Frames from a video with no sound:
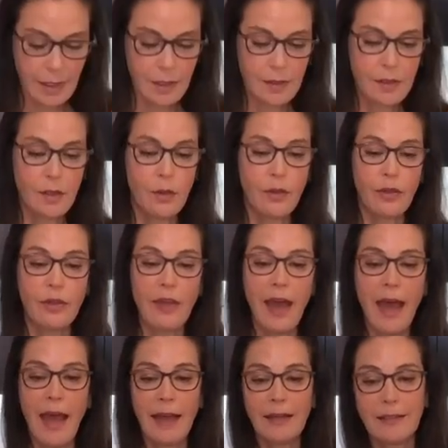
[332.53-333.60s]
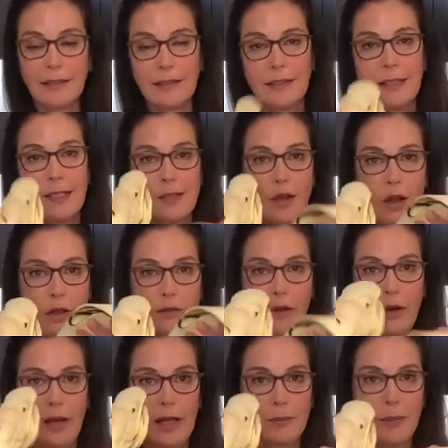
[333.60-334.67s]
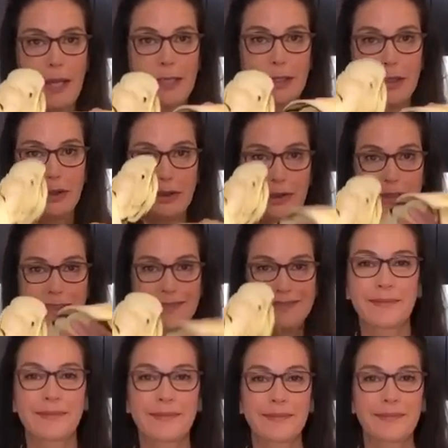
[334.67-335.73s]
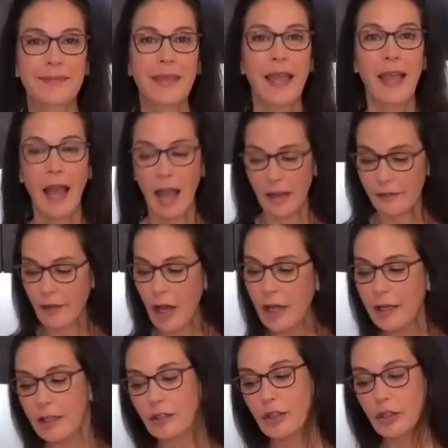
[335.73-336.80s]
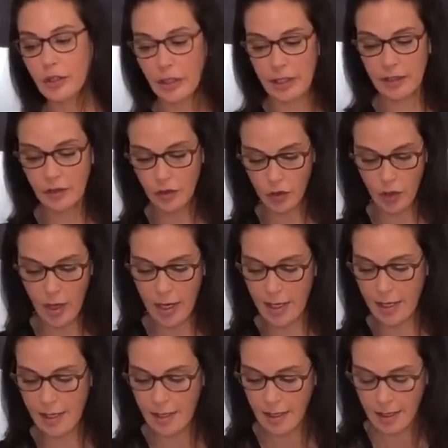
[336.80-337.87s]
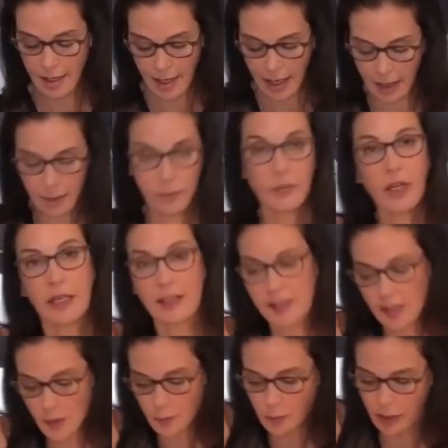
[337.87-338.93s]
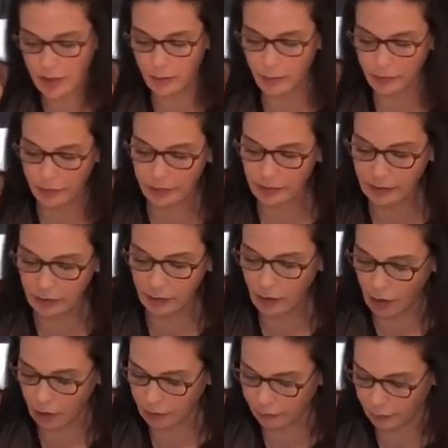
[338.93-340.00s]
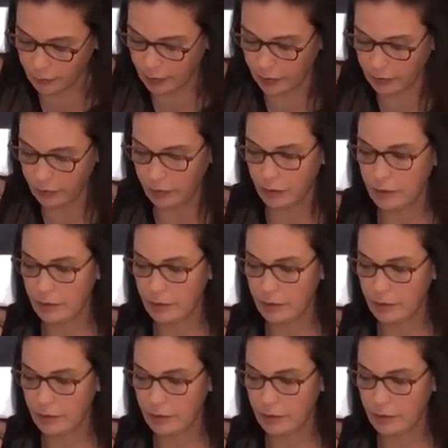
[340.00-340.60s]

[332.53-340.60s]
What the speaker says: So that is all of our eggplant noodles. I've got a cooking tray, and I'm going to spray it with a little olive oil,